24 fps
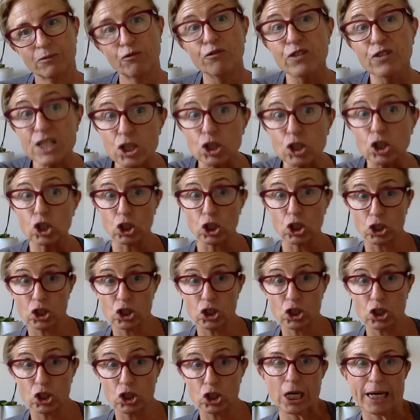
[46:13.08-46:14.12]
Physical
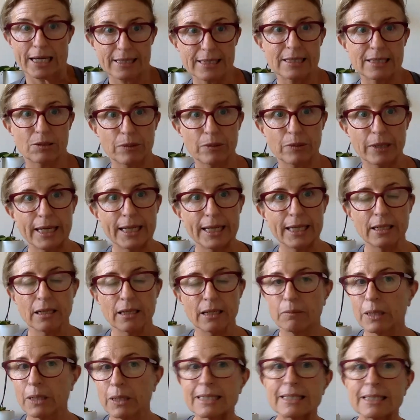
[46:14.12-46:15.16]
trust,
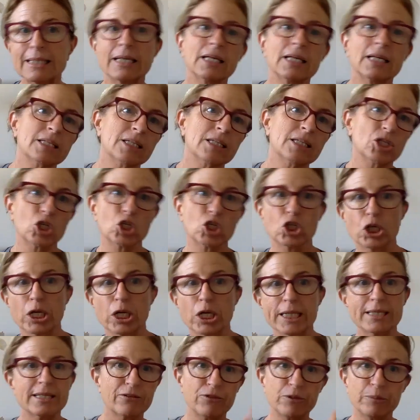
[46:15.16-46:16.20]
right? I'm not saying to
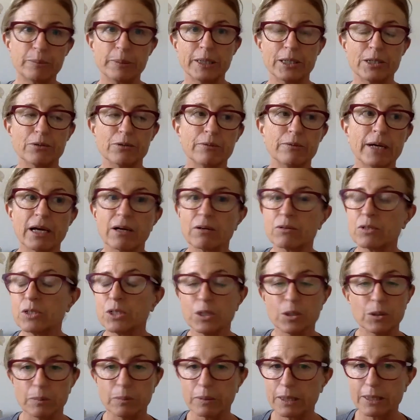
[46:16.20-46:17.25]
trust everybody around
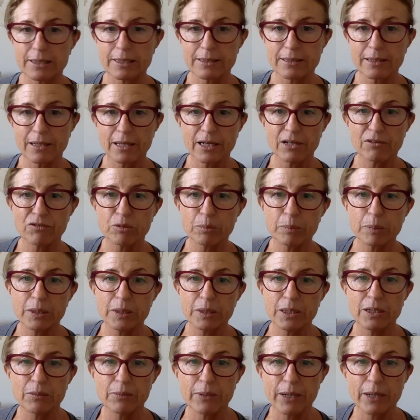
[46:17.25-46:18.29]
you, because not
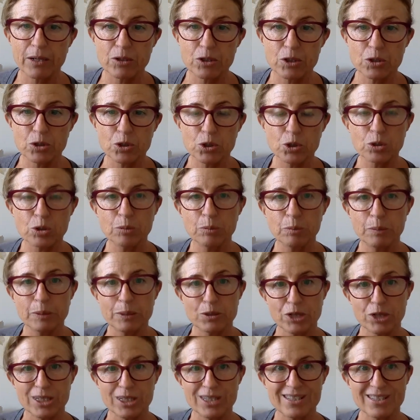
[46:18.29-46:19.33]
everybody around you should be
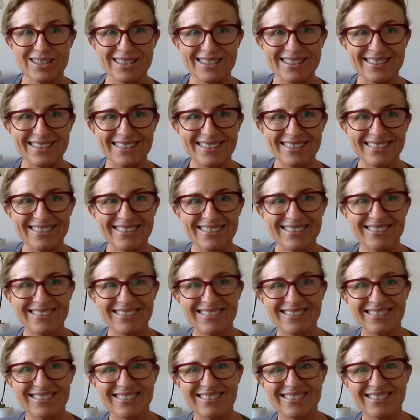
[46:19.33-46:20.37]
trusted.
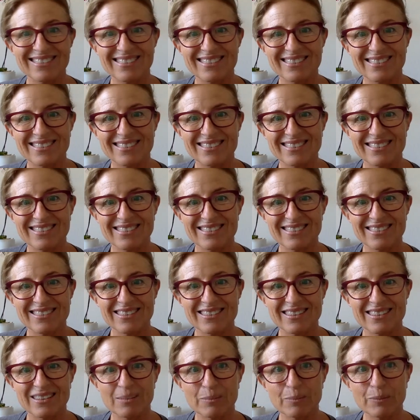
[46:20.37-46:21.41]
Okay.
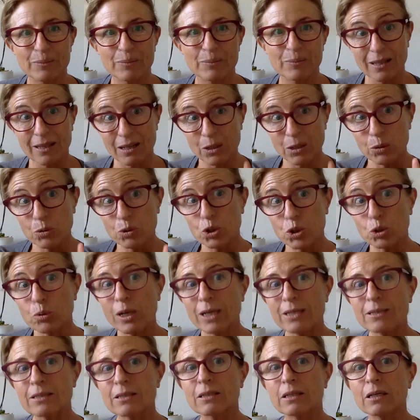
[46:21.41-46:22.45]
But that you
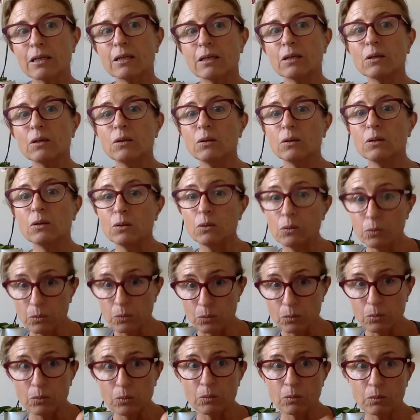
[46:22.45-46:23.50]
trust that
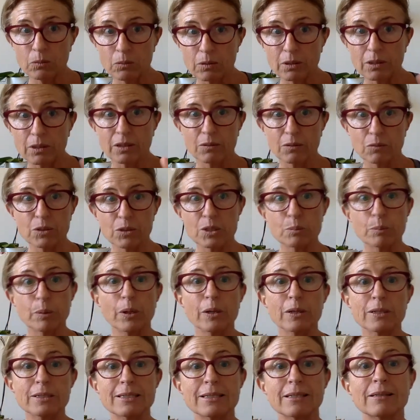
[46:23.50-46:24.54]
you can
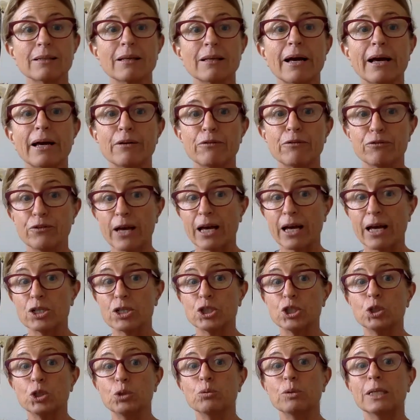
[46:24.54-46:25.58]
respond to life as
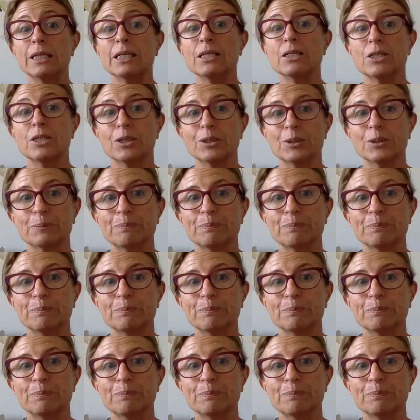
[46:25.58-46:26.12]
you need to.